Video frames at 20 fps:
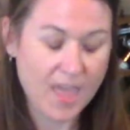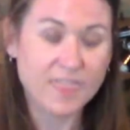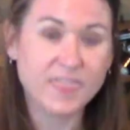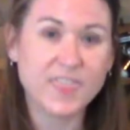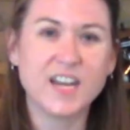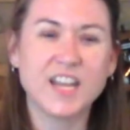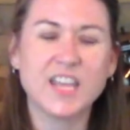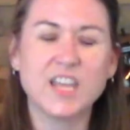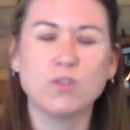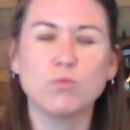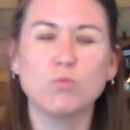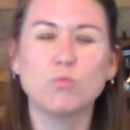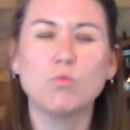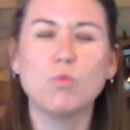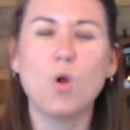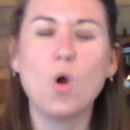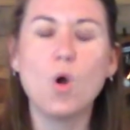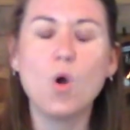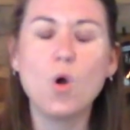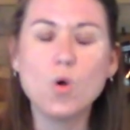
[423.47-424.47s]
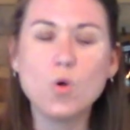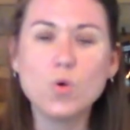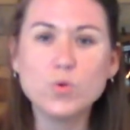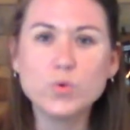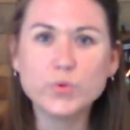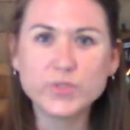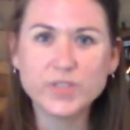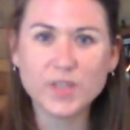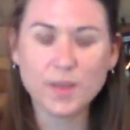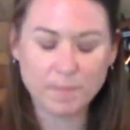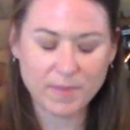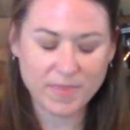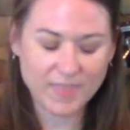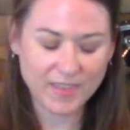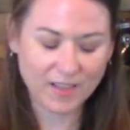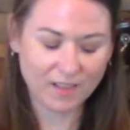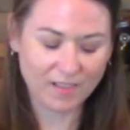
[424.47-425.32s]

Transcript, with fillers: Then he rose up in the